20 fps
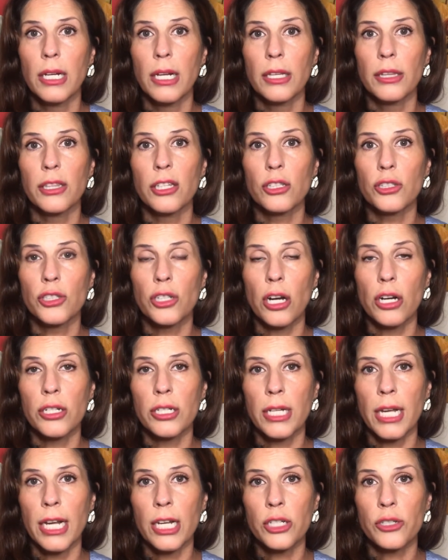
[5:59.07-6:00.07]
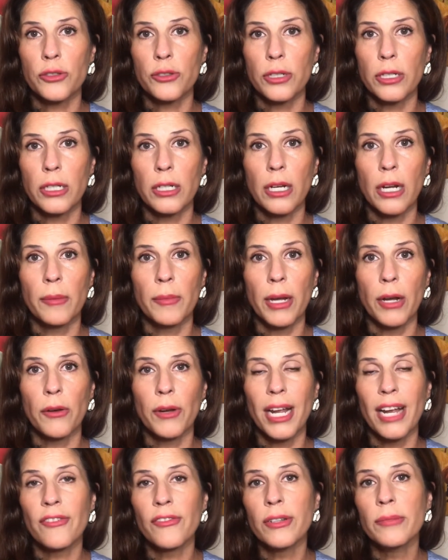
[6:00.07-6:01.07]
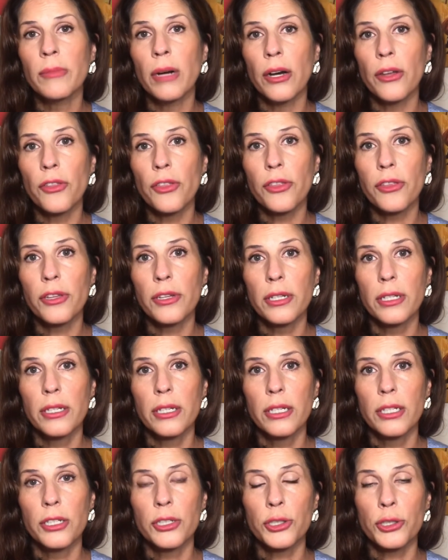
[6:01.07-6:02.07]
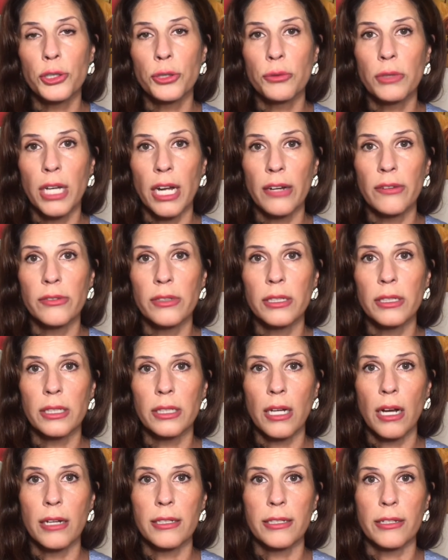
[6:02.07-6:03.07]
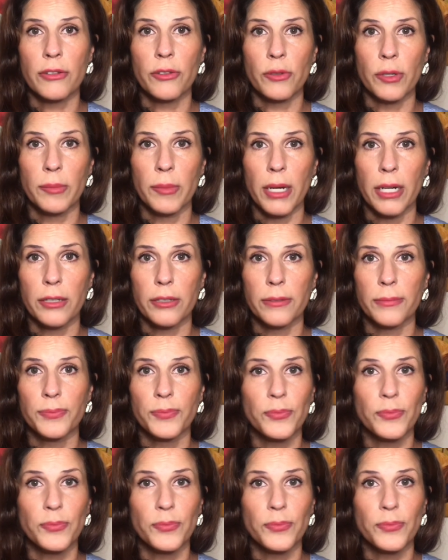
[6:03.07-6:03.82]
They'll charge an extra amount every month to cover cost of the remodel.